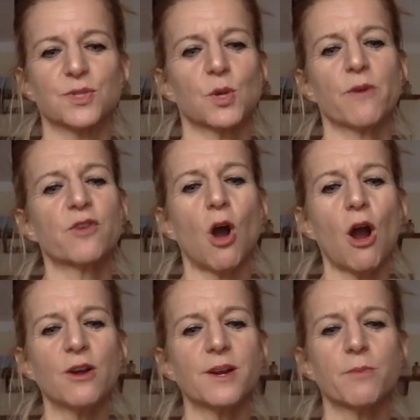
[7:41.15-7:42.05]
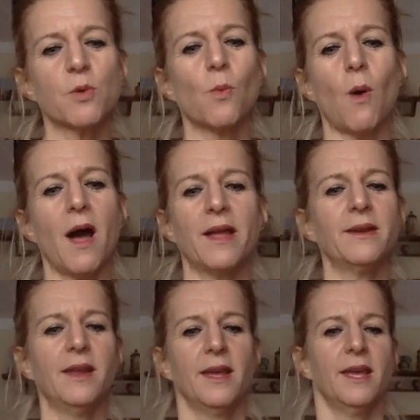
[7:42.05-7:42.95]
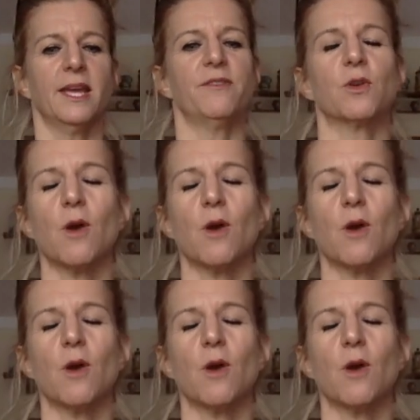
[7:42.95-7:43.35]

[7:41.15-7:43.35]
So if card number one, if